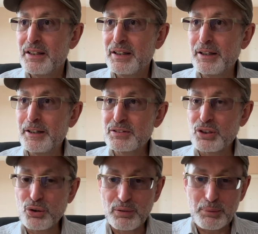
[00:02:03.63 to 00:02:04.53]
Uh,
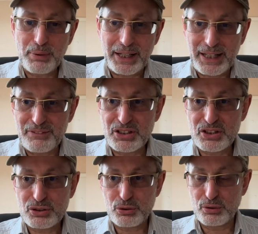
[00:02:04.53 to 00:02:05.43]
so normally black Cavendish
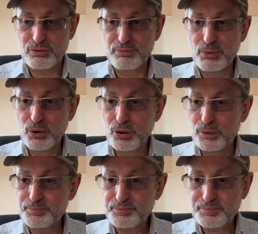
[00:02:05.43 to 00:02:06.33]
is sort of
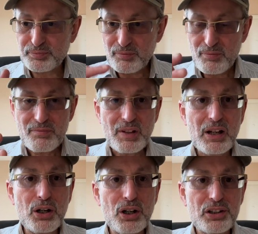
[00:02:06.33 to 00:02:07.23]
more
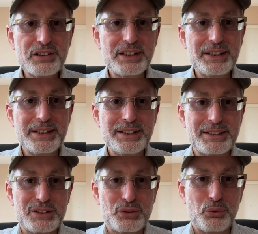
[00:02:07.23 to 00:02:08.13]
earthy
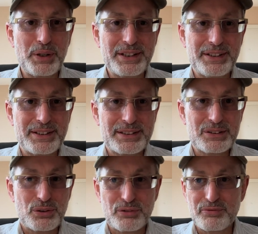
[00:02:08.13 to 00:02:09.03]
sweetness,
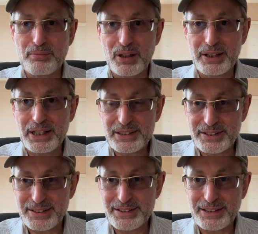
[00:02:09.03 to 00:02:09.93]
sort of
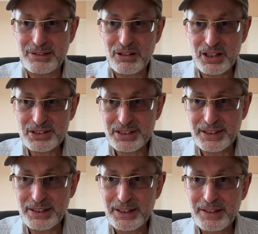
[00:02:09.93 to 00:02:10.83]
molasses,
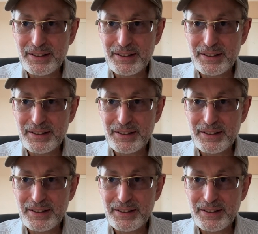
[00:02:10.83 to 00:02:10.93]
grassy